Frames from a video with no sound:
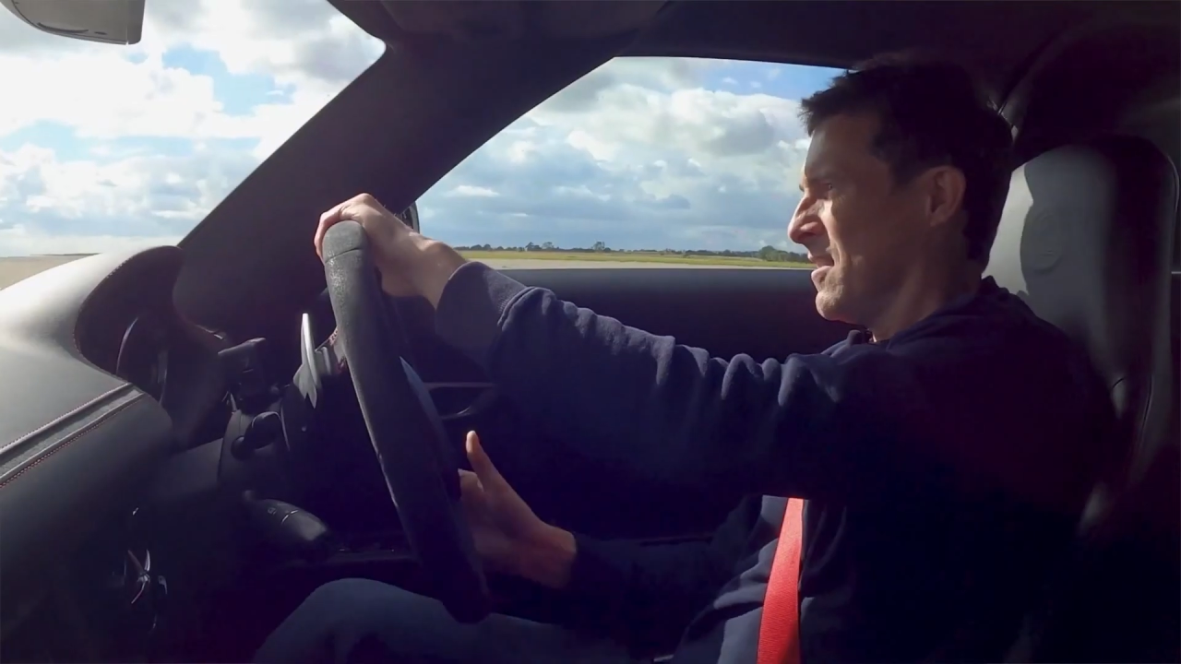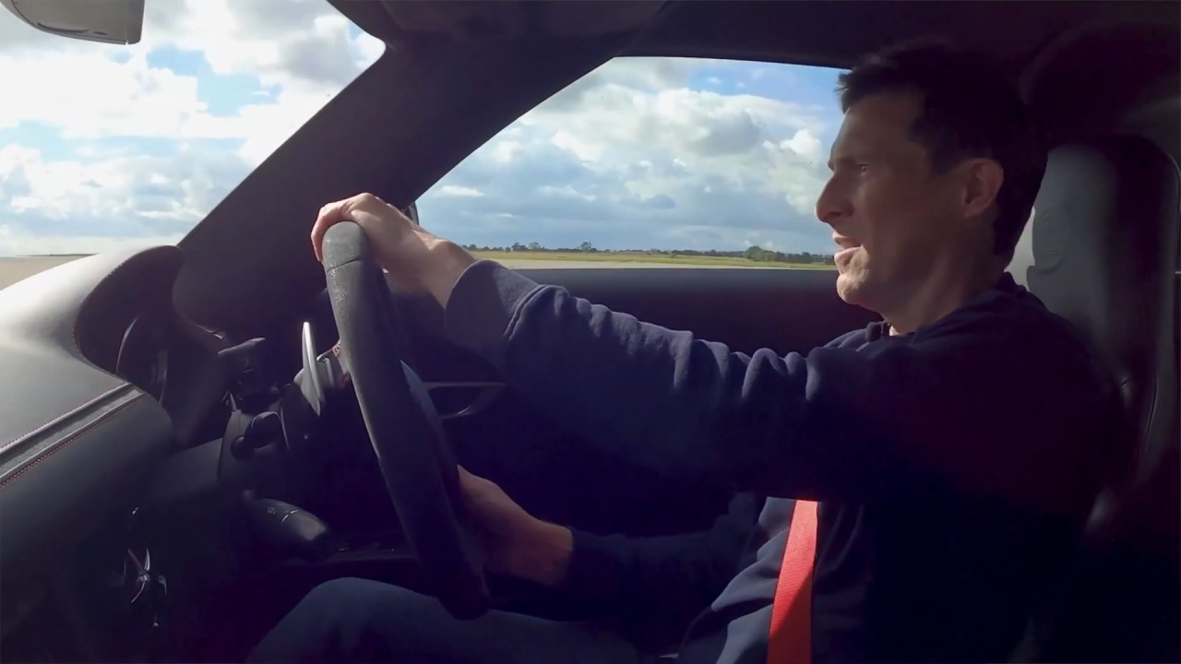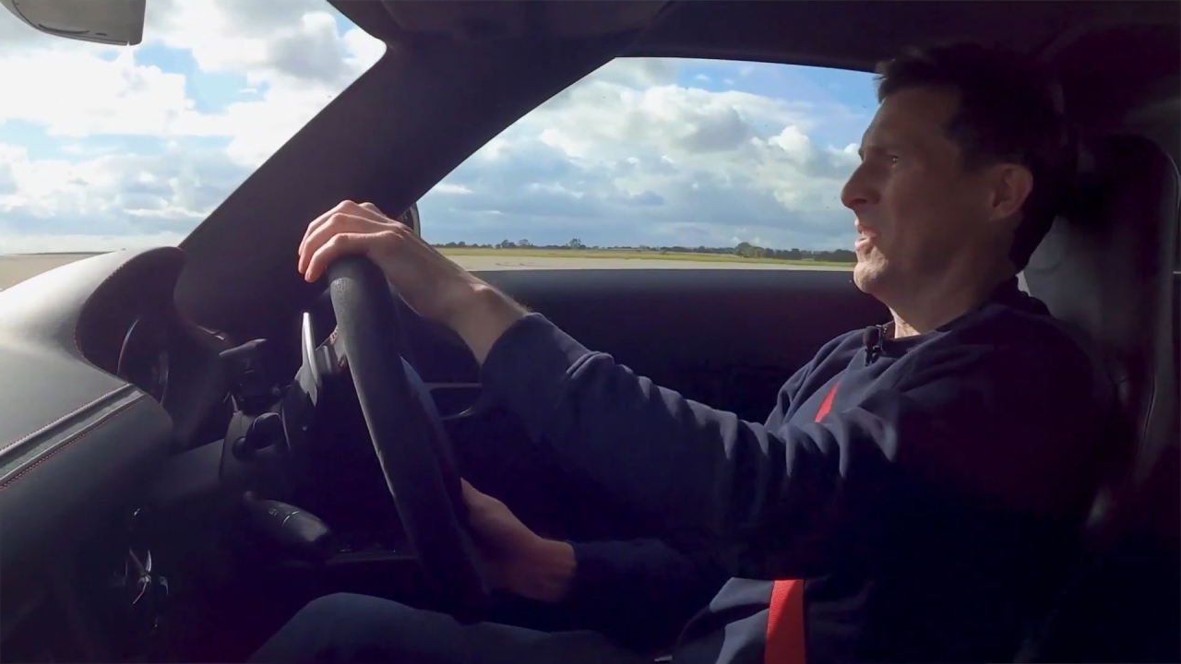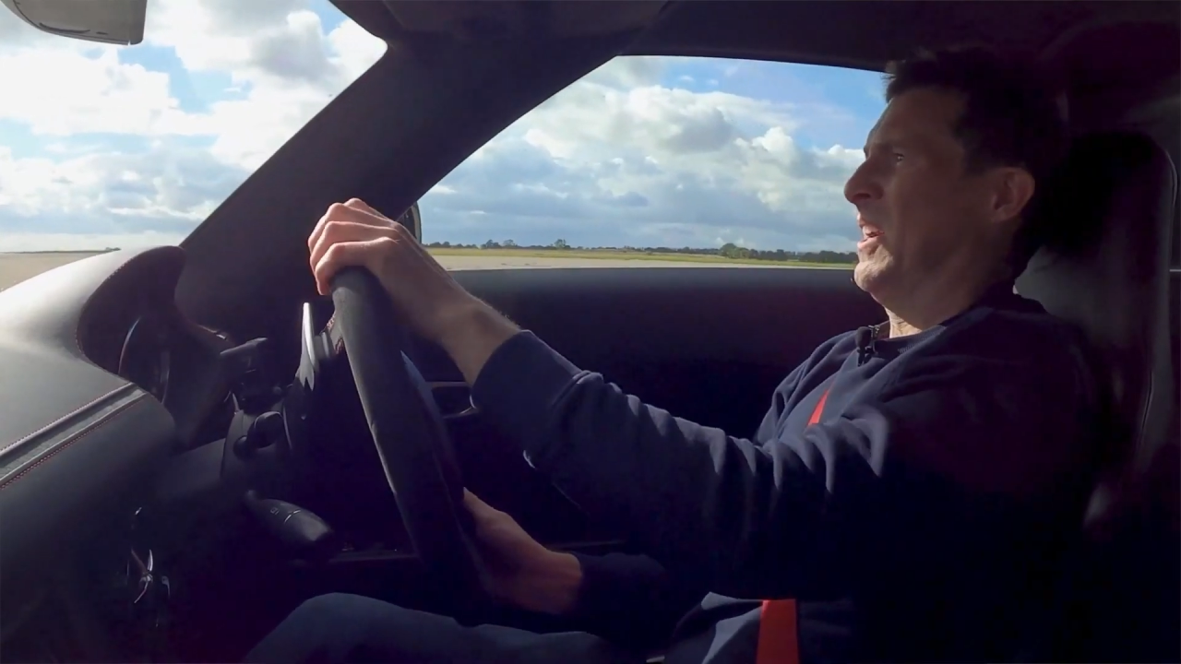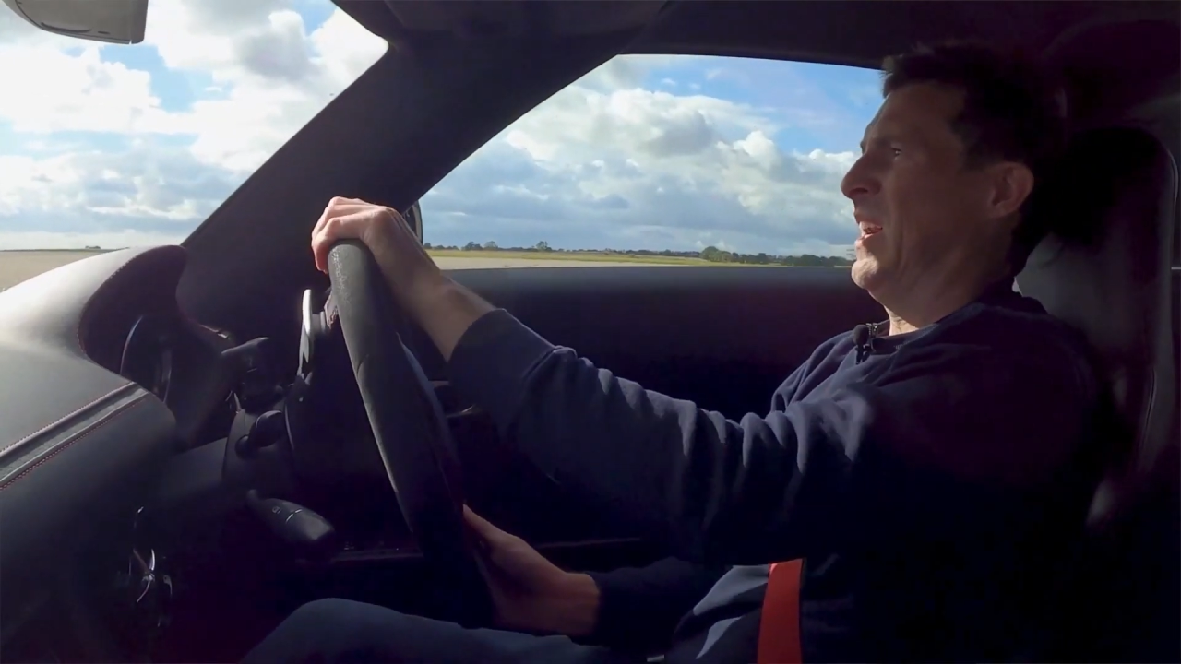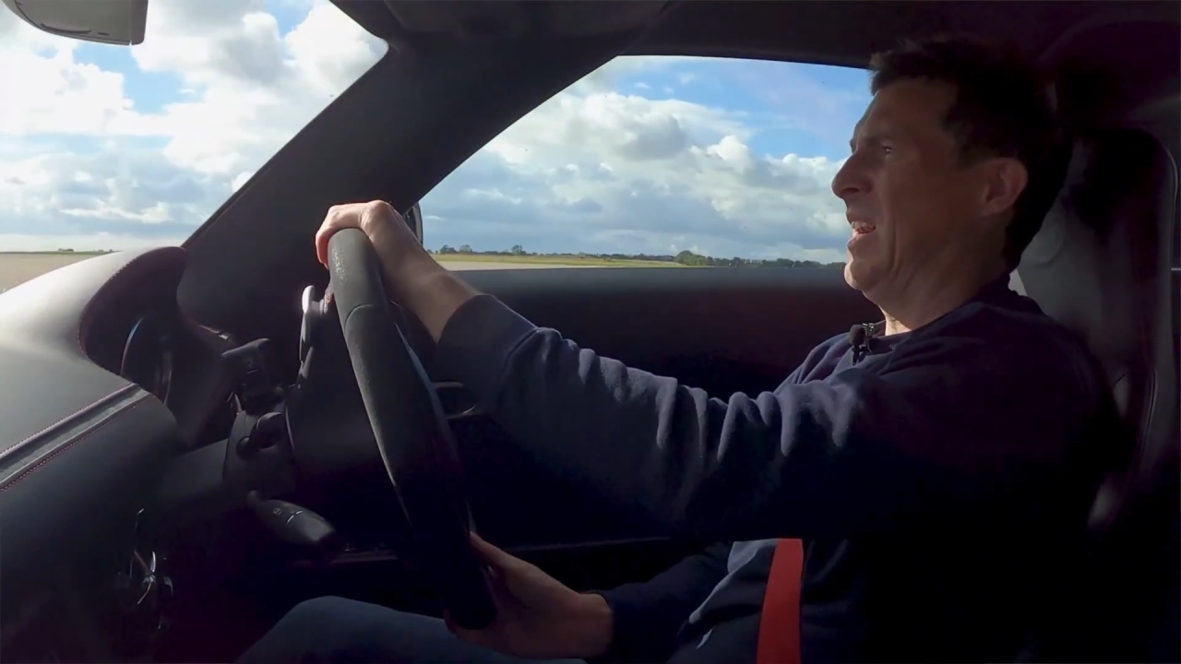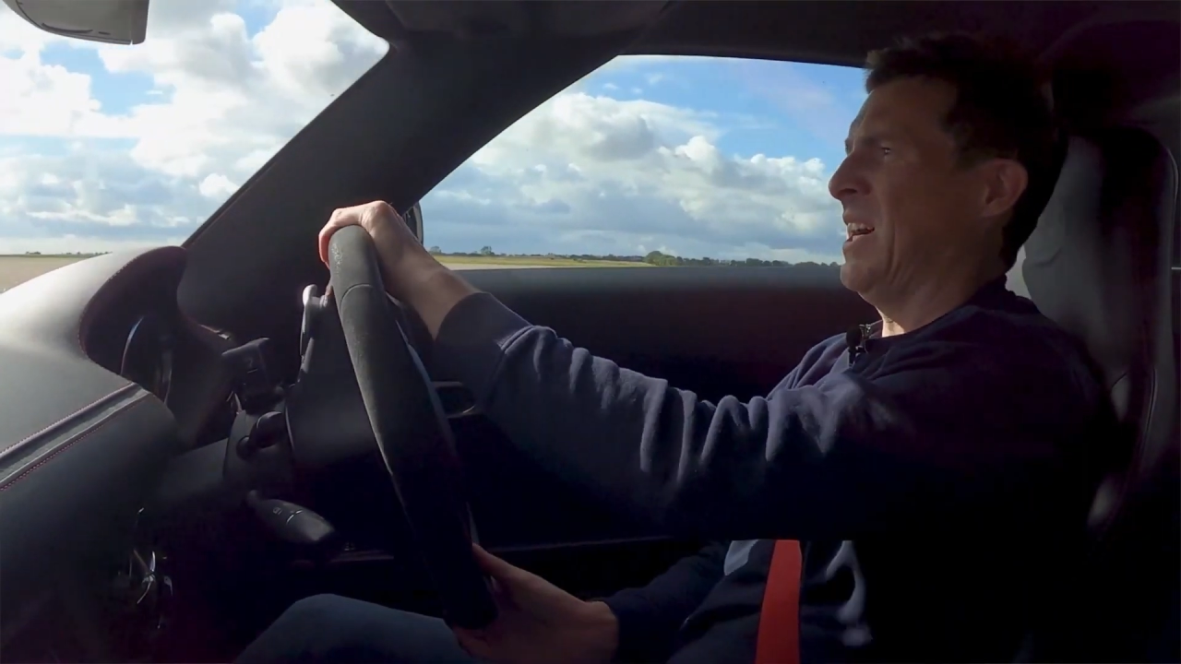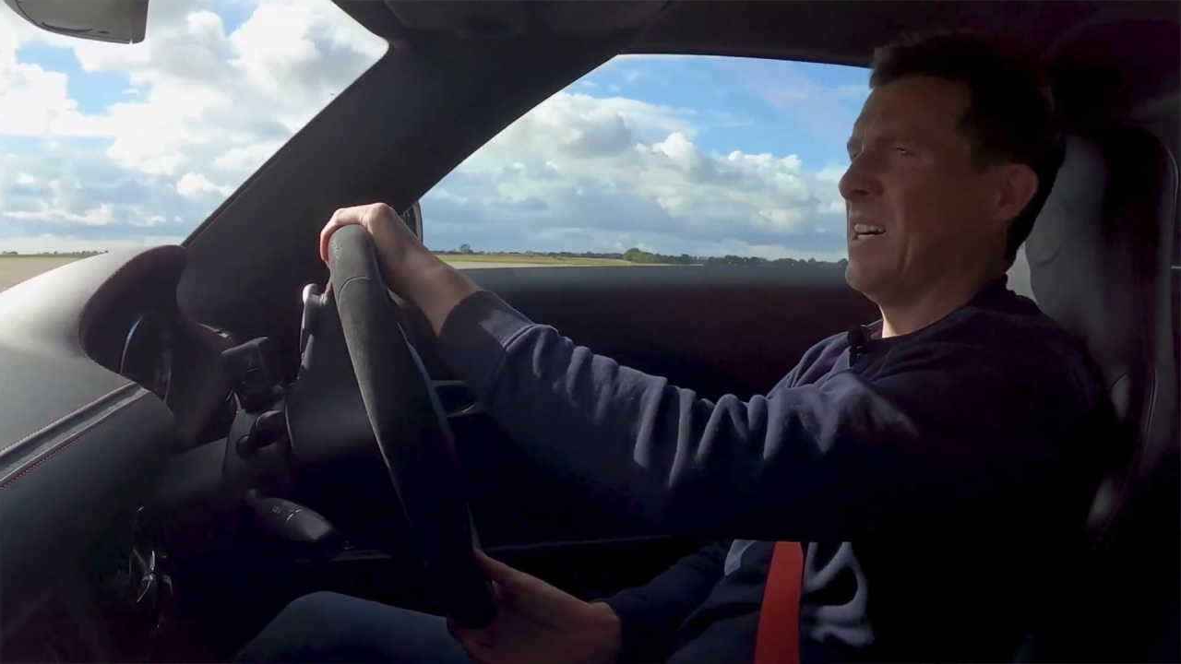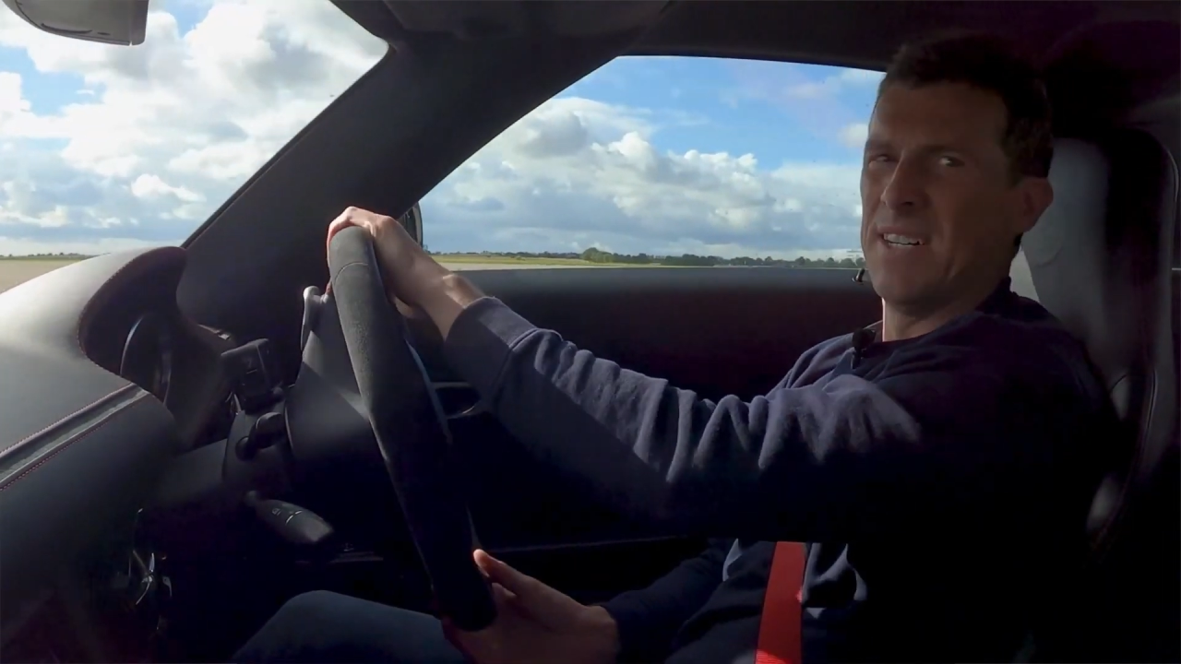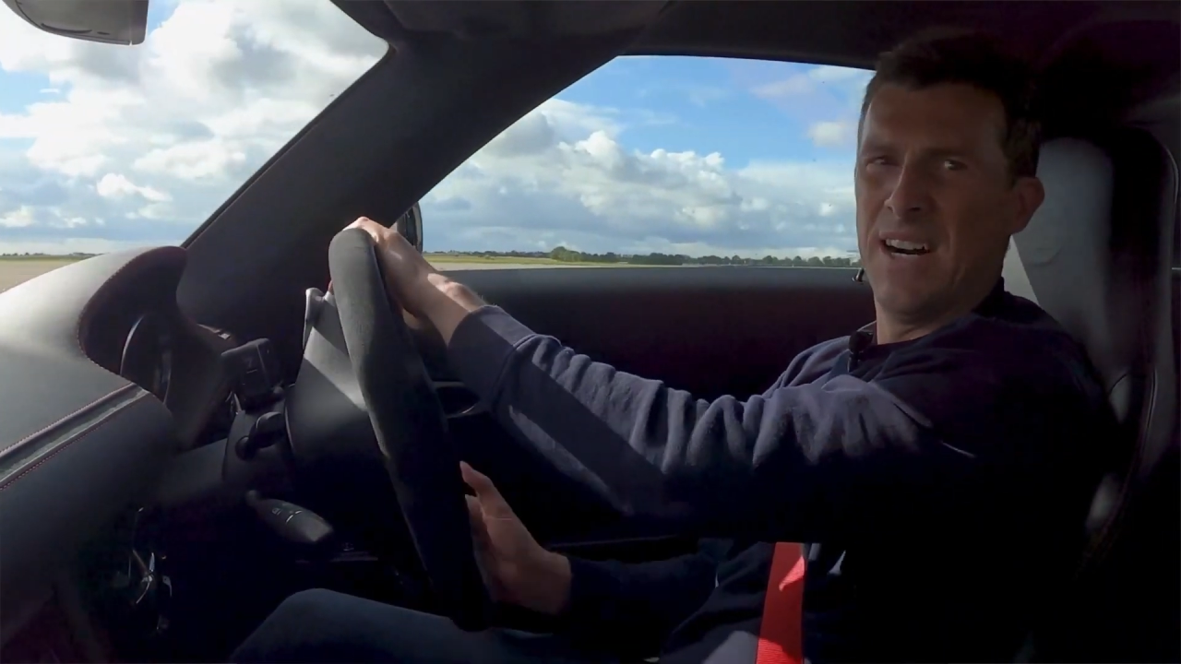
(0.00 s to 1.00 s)
just to
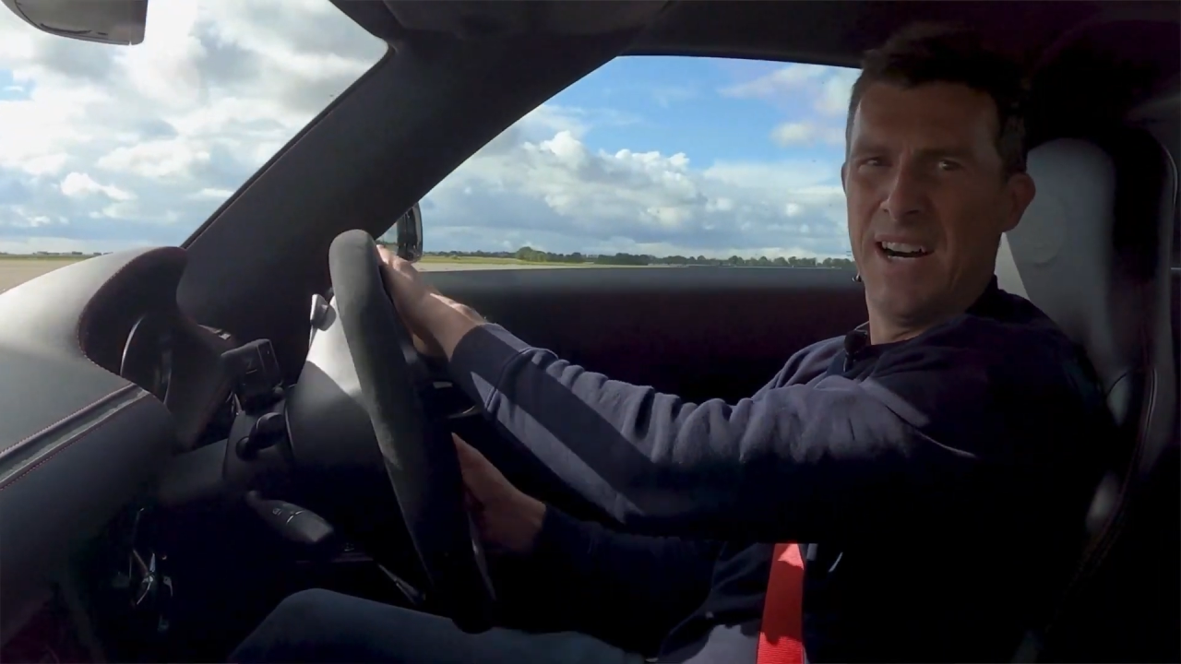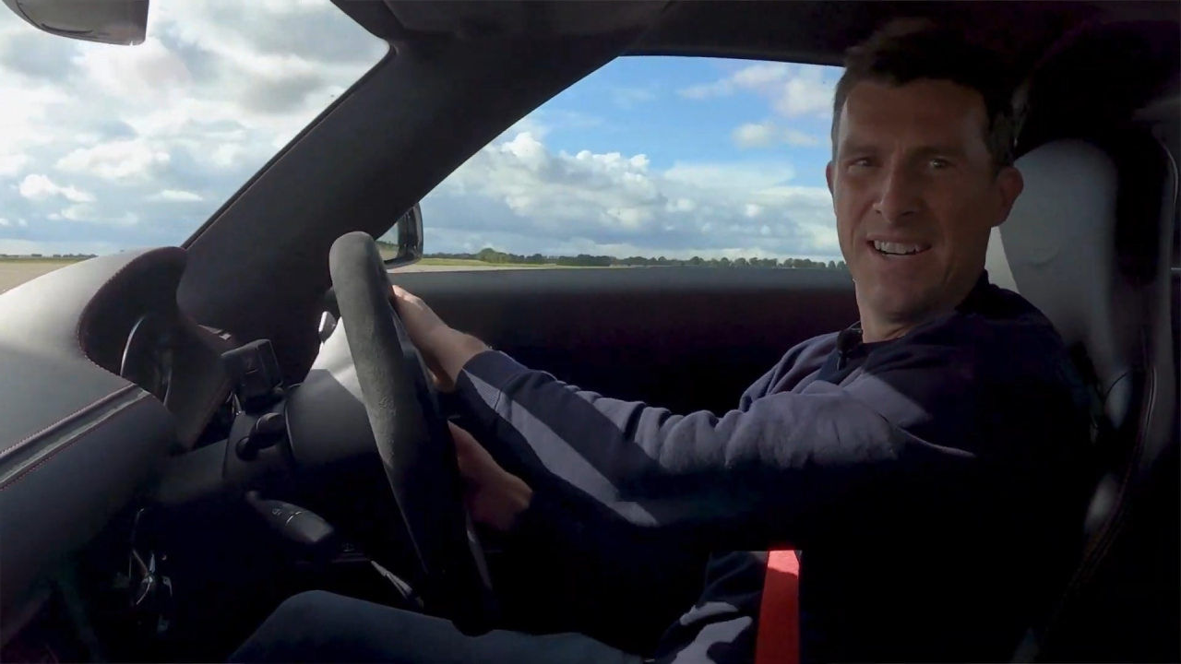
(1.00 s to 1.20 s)
get